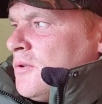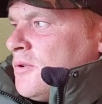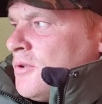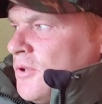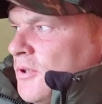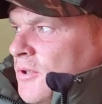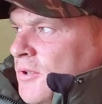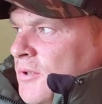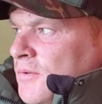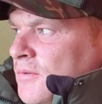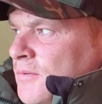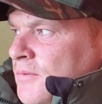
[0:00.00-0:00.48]

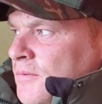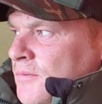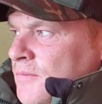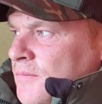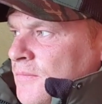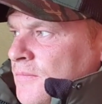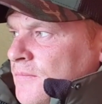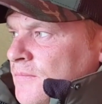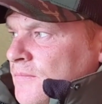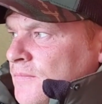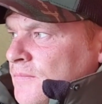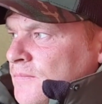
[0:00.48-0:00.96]
So
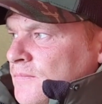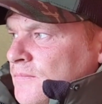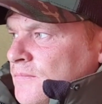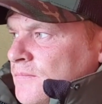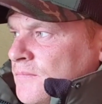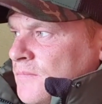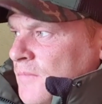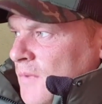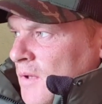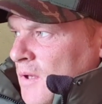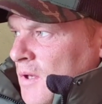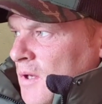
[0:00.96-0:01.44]

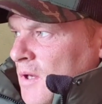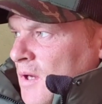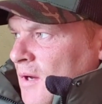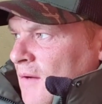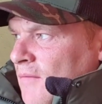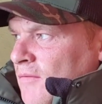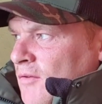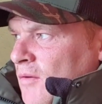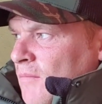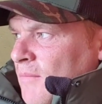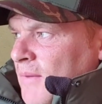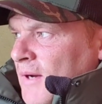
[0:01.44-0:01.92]

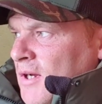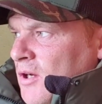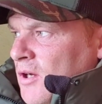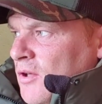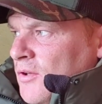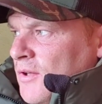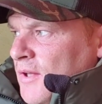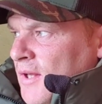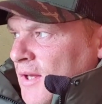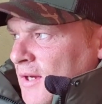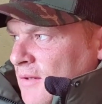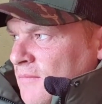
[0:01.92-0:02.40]
I've gone back
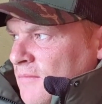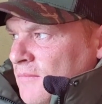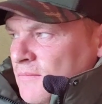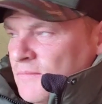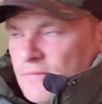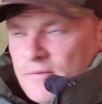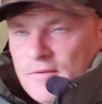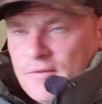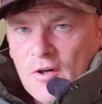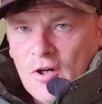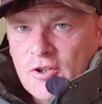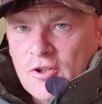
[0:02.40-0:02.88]
on that
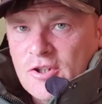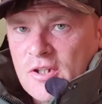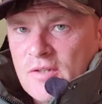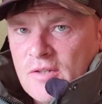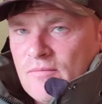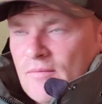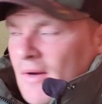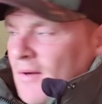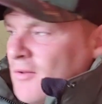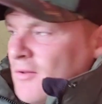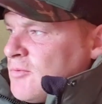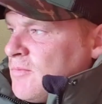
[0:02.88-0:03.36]

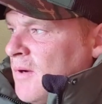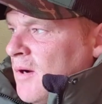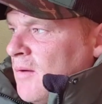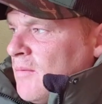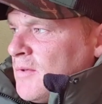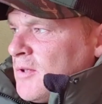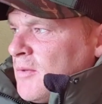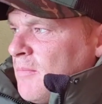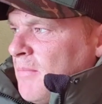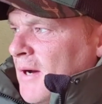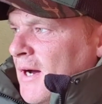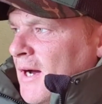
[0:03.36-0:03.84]
14 wrap
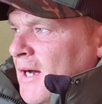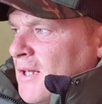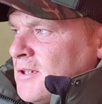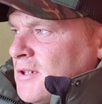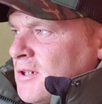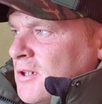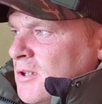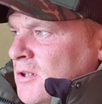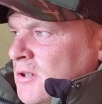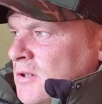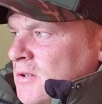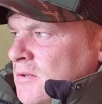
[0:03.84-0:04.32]
spot with the
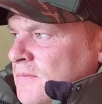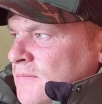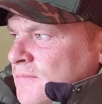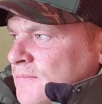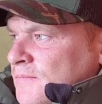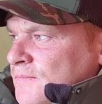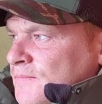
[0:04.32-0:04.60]
particle,